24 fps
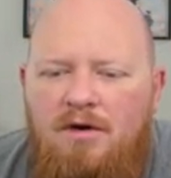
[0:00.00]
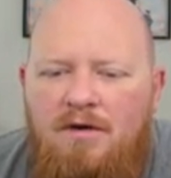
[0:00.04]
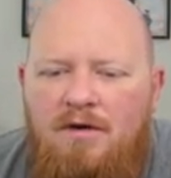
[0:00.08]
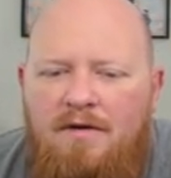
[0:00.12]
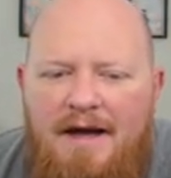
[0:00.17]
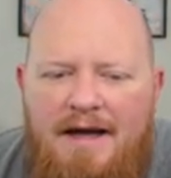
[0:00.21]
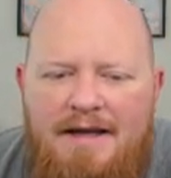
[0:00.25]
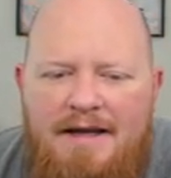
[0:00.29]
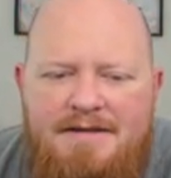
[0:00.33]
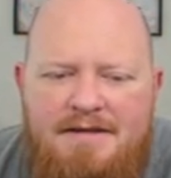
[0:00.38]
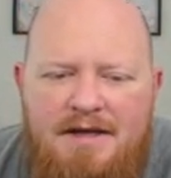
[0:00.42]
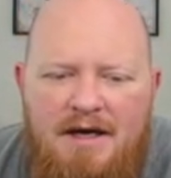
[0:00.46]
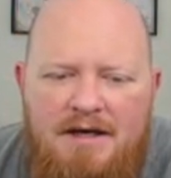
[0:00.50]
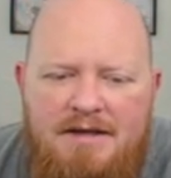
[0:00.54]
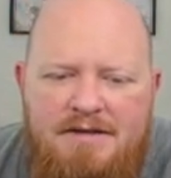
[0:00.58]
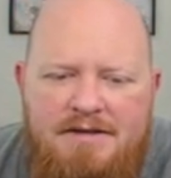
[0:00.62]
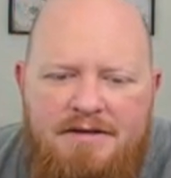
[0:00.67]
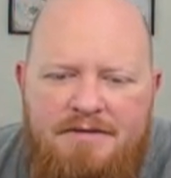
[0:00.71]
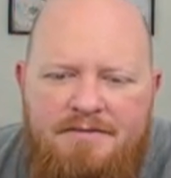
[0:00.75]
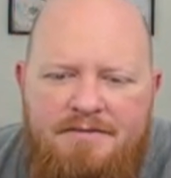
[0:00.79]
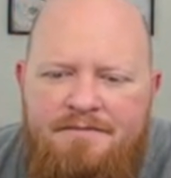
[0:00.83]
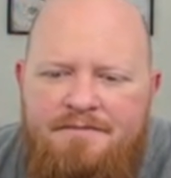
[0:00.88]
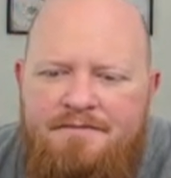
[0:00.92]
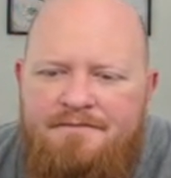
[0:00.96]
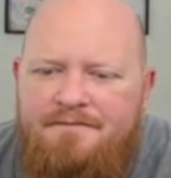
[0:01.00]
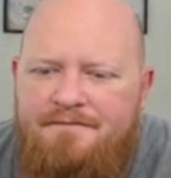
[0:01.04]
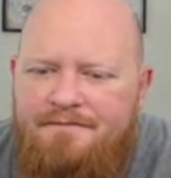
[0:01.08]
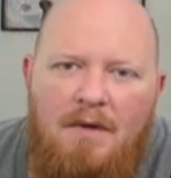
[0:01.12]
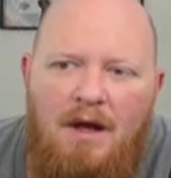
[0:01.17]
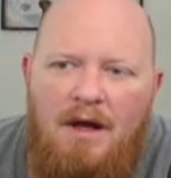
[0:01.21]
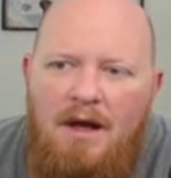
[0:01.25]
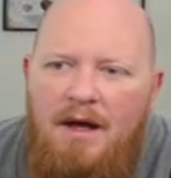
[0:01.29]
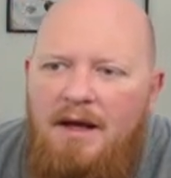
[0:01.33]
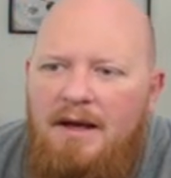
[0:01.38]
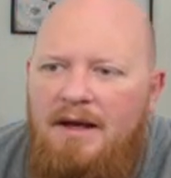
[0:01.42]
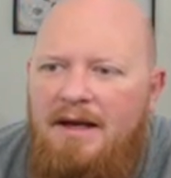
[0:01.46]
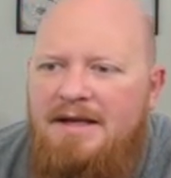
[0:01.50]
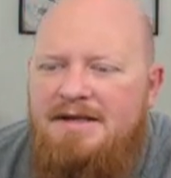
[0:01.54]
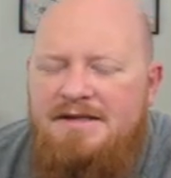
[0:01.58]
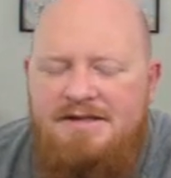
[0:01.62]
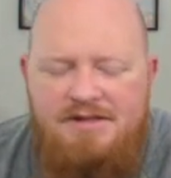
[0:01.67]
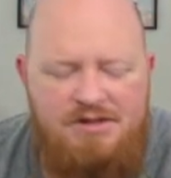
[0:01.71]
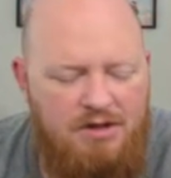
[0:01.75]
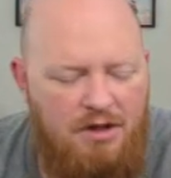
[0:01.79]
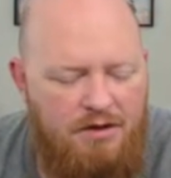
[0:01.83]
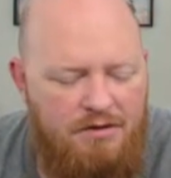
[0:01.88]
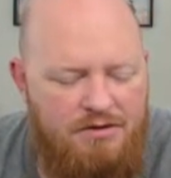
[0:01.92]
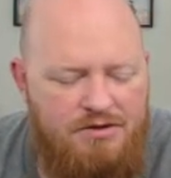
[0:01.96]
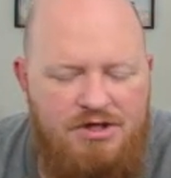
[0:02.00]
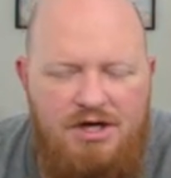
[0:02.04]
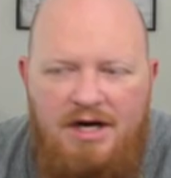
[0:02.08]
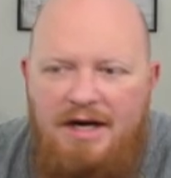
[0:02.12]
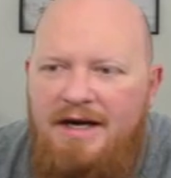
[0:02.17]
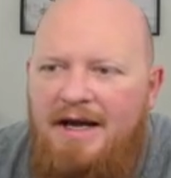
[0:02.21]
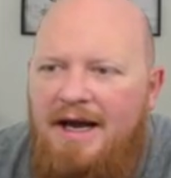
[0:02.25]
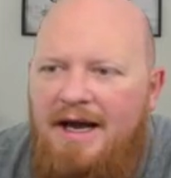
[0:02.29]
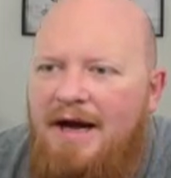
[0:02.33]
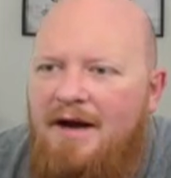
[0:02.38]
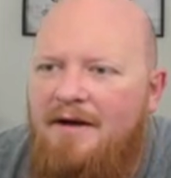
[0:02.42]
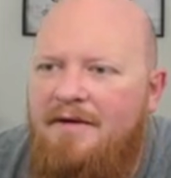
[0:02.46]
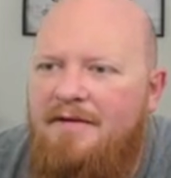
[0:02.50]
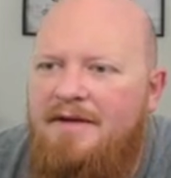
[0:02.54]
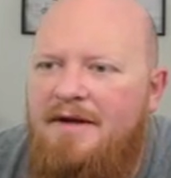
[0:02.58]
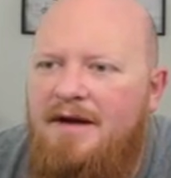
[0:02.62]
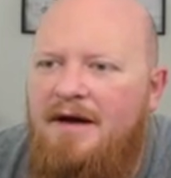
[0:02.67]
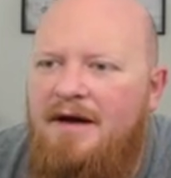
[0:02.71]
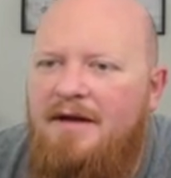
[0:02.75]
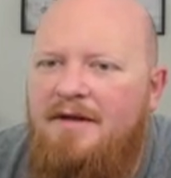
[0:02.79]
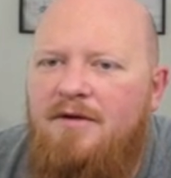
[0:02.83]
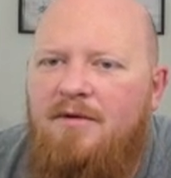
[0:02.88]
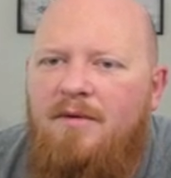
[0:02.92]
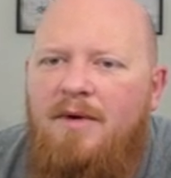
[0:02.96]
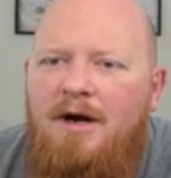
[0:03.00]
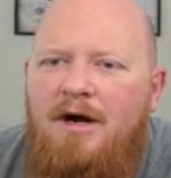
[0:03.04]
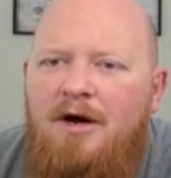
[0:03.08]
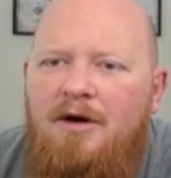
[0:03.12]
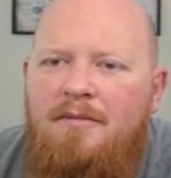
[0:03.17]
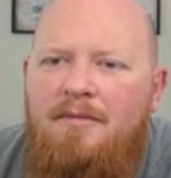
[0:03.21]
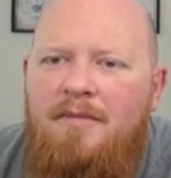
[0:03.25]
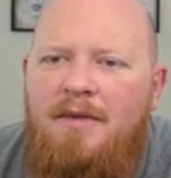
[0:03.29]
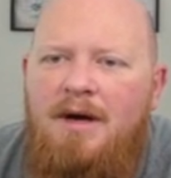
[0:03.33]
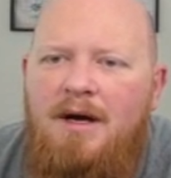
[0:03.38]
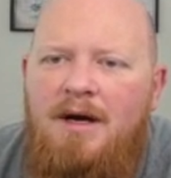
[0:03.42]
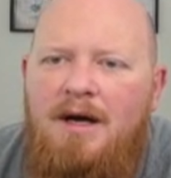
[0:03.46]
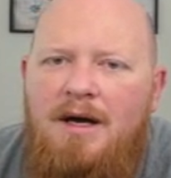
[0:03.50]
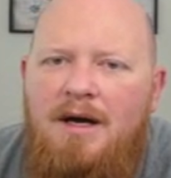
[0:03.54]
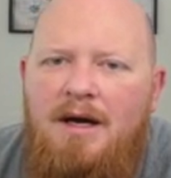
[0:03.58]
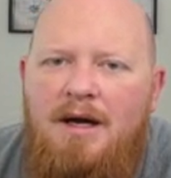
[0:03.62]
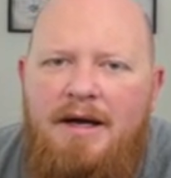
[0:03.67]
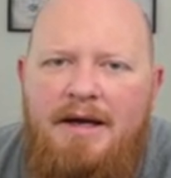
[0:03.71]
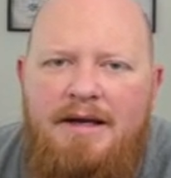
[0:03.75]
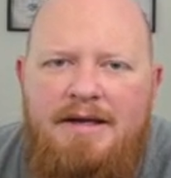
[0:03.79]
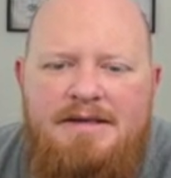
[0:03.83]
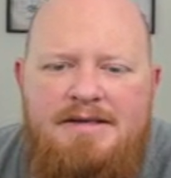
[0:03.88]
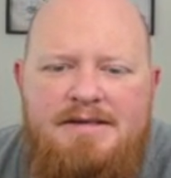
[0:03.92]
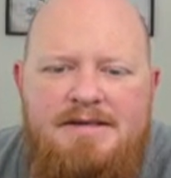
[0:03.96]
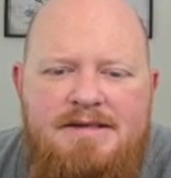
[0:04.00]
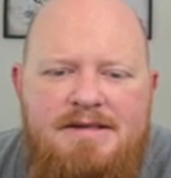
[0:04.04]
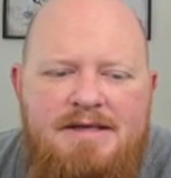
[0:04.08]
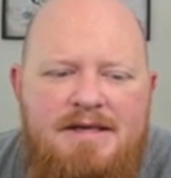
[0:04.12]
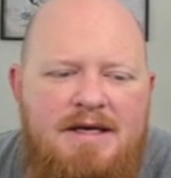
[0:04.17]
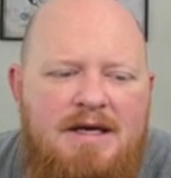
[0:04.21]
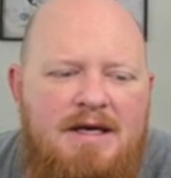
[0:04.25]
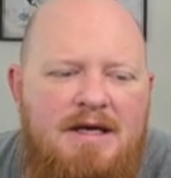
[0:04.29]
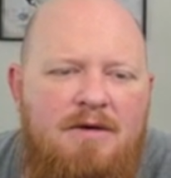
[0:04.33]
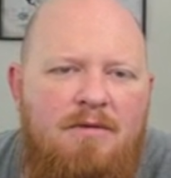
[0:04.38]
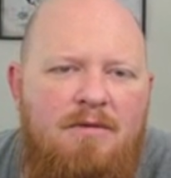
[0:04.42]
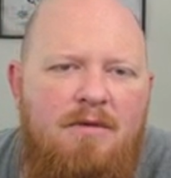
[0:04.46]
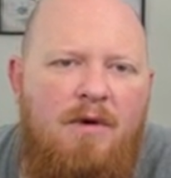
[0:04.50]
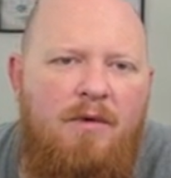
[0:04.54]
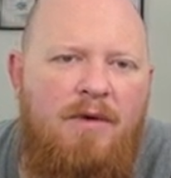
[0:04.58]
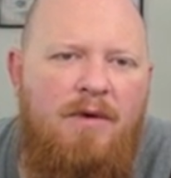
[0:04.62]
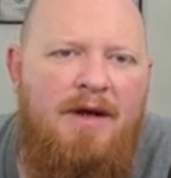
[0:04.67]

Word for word: that's awesome. Let's go check out the other realm and see what we